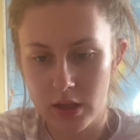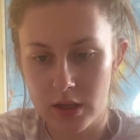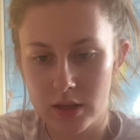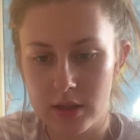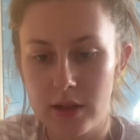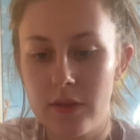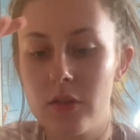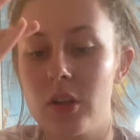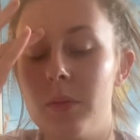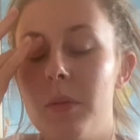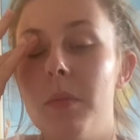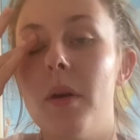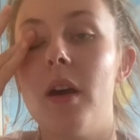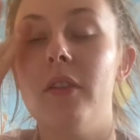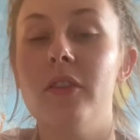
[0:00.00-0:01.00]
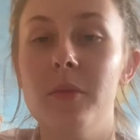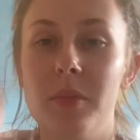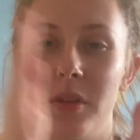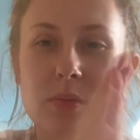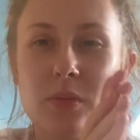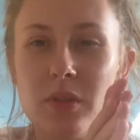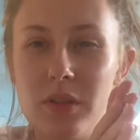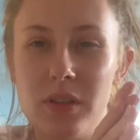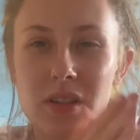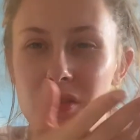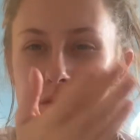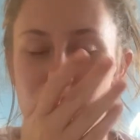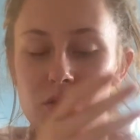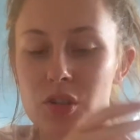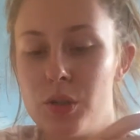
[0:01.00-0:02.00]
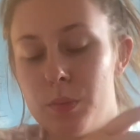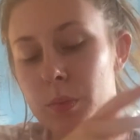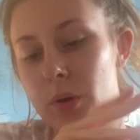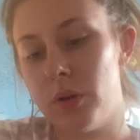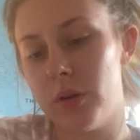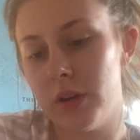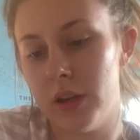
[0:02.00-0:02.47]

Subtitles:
It's never going to be perfect, but it's one of those things you can just put